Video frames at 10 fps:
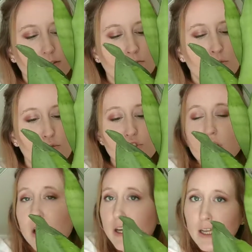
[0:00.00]

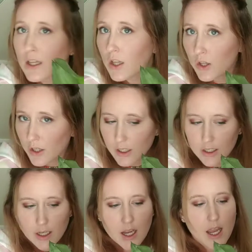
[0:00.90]
moonshiny look.
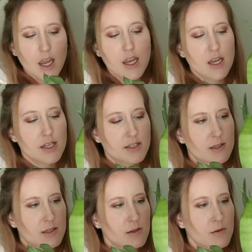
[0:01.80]

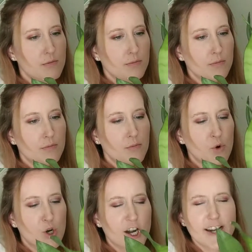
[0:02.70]
It's
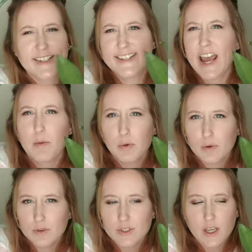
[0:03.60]
more dappled.